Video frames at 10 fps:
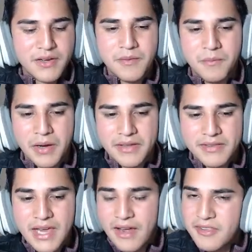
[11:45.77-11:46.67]
But
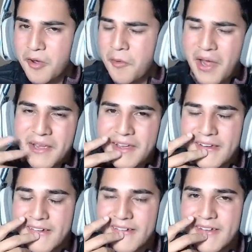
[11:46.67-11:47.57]
yeah, no,
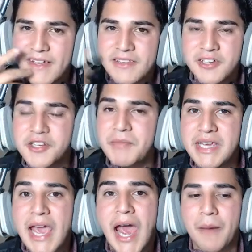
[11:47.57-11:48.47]
there should be
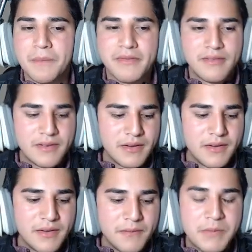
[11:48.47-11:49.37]
caps.
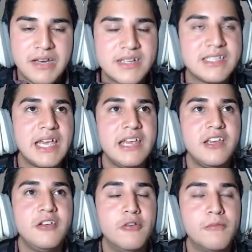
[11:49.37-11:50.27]
Because
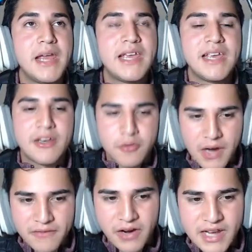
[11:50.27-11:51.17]
you're making it
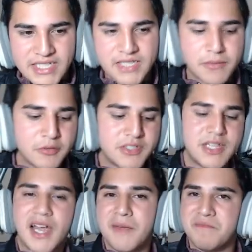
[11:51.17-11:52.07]
whoever has the most
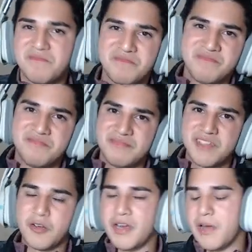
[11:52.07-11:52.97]
time.
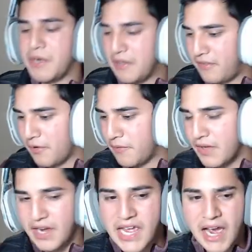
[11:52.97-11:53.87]
Konami, so.
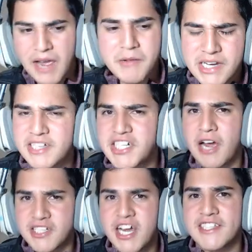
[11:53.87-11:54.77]
Yeah, I'm gonna
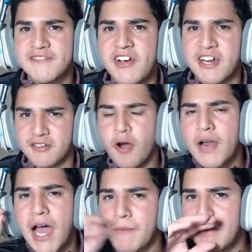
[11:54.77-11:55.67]
shots fired.
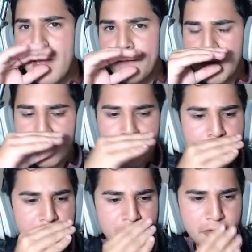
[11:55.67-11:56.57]
Konami! Beep, beep, beep,
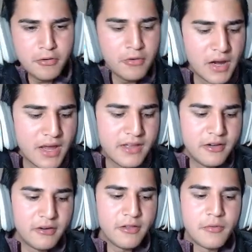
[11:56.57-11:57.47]
beep, pew!
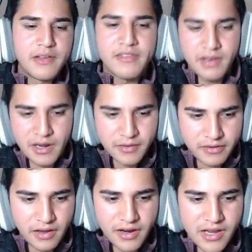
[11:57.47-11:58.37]
You're the ones that I was
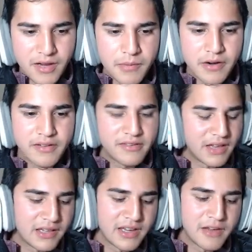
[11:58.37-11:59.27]
talking about. It's
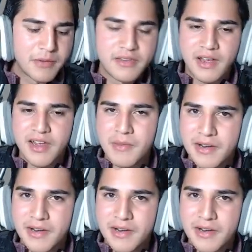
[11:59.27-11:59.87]
not like I've been talking about